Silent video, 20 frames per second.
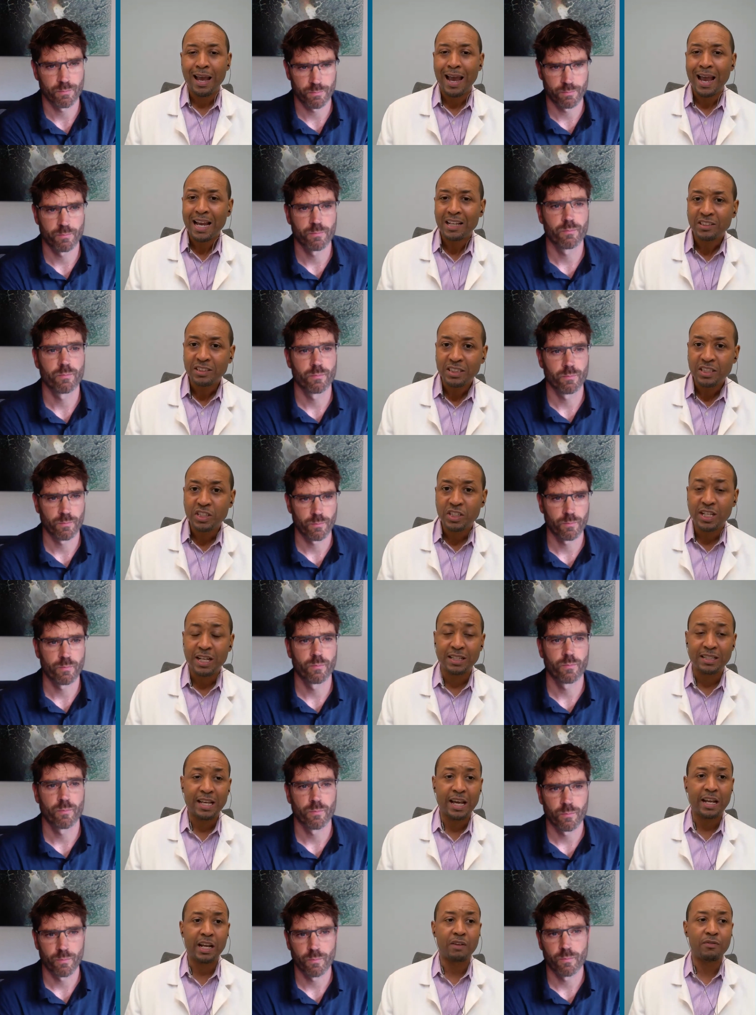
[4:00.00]
Speaker 1: I actually
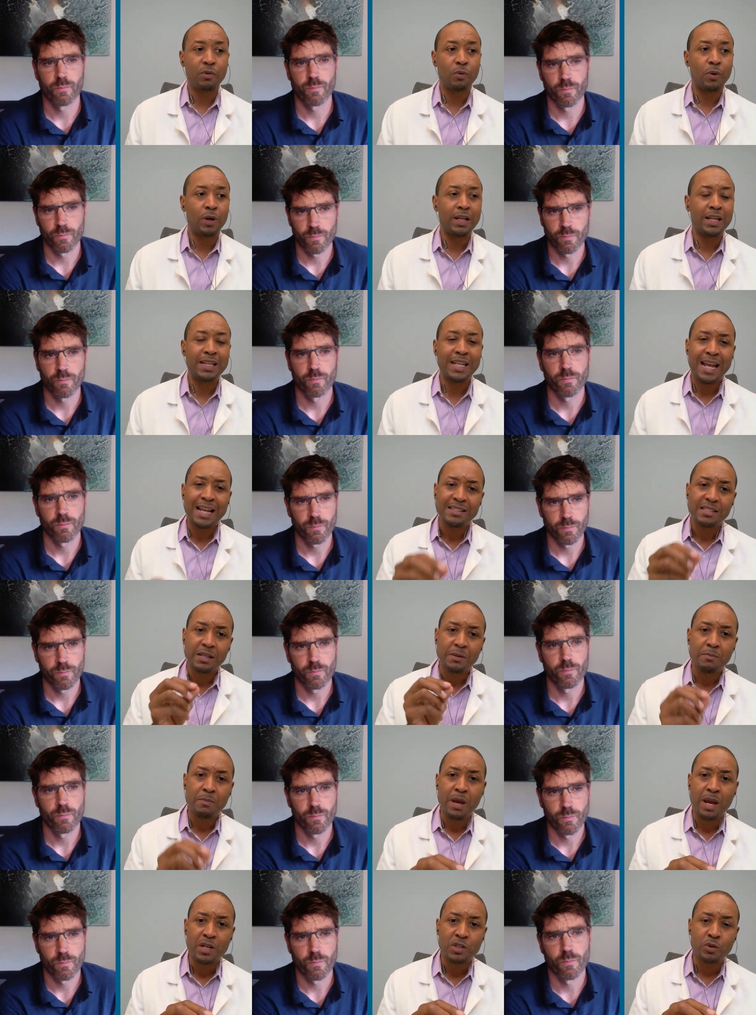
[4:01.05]
check that, everyone, and that's a
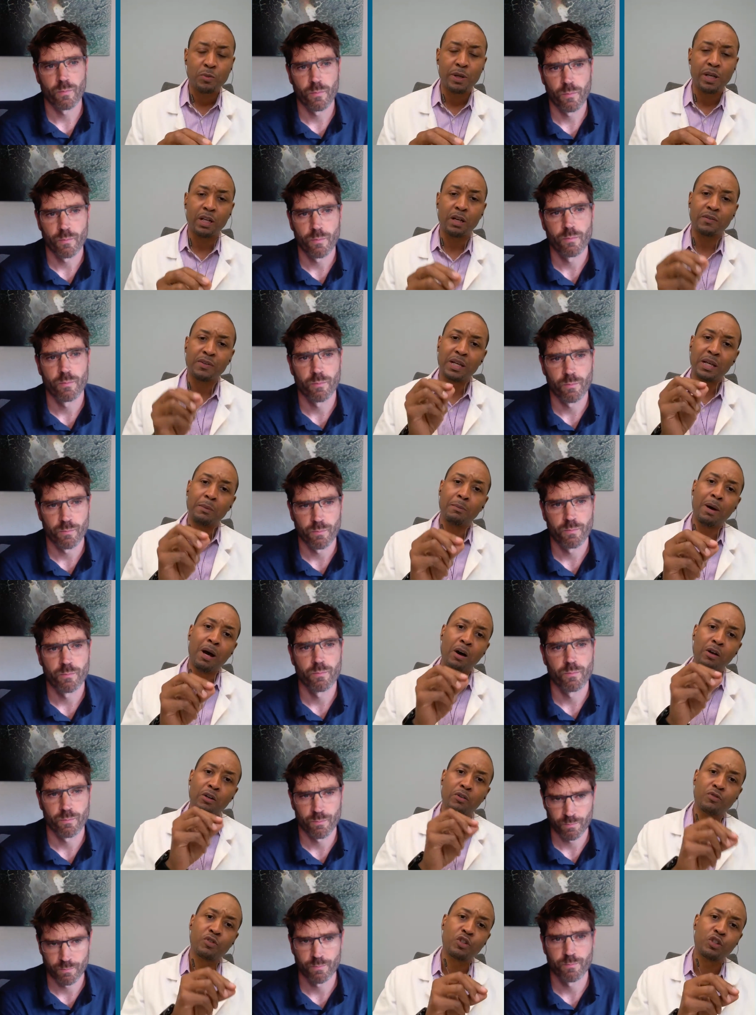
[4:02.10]
measurement of the
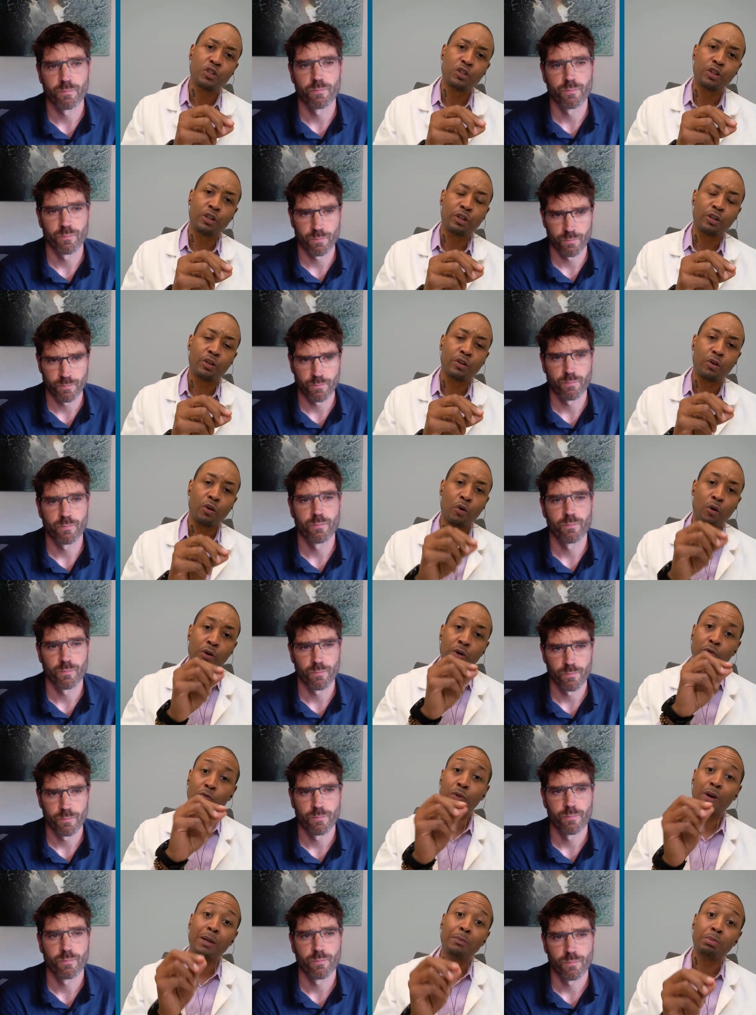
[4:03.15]
amount of sugar on
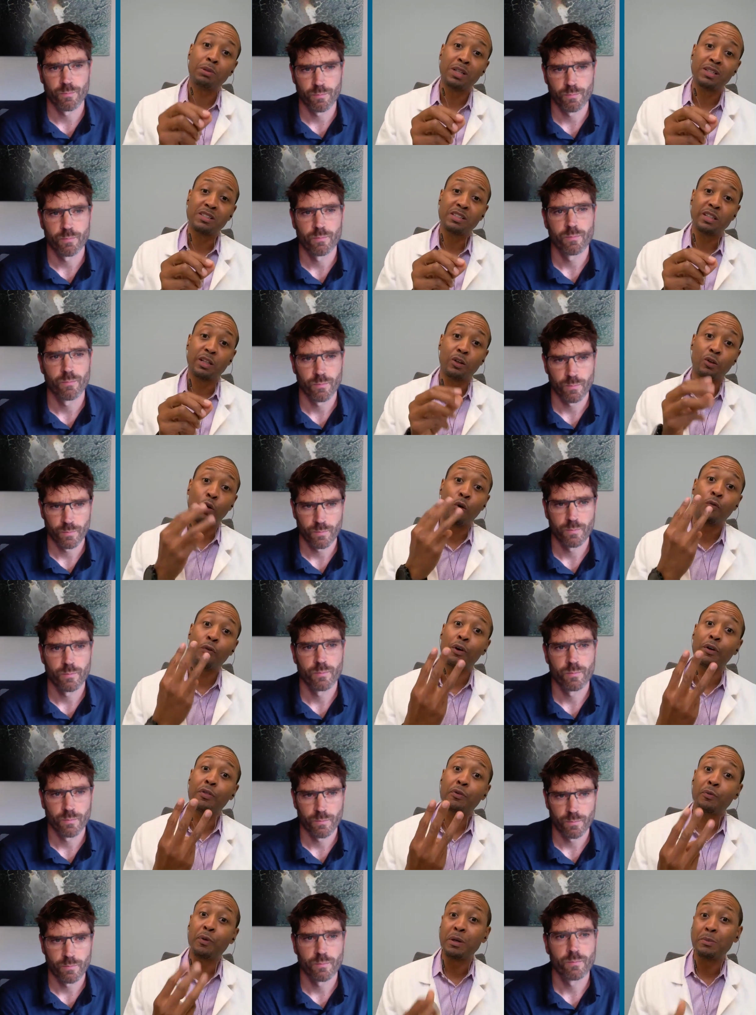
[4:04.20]
a red blood cell over
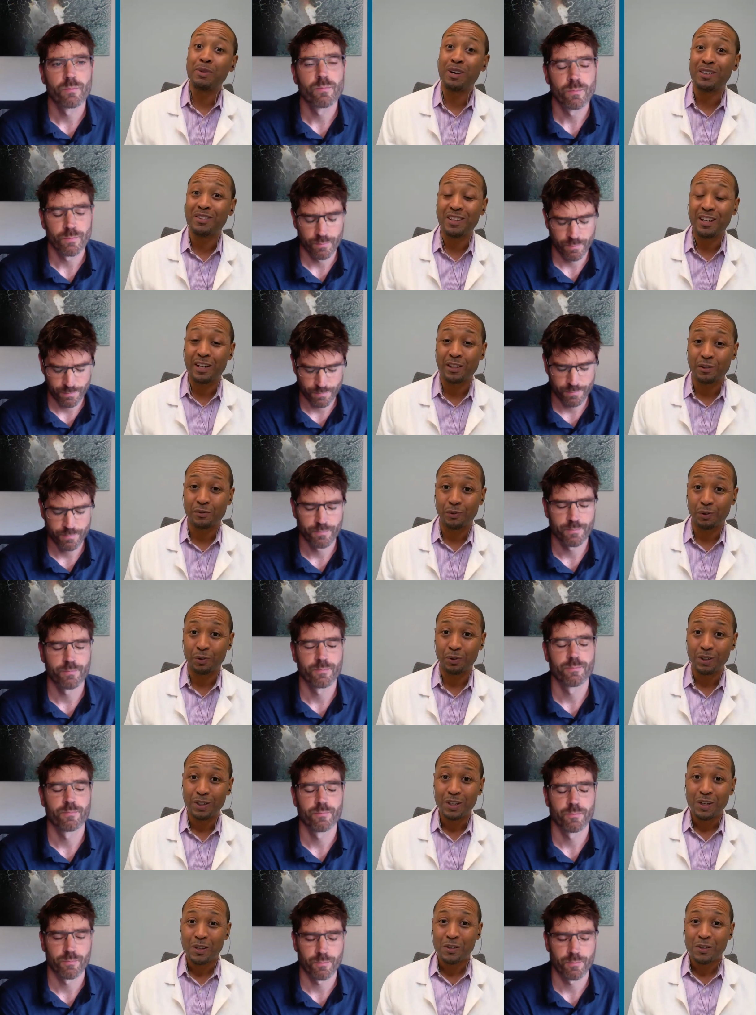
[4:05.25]
a three month interval.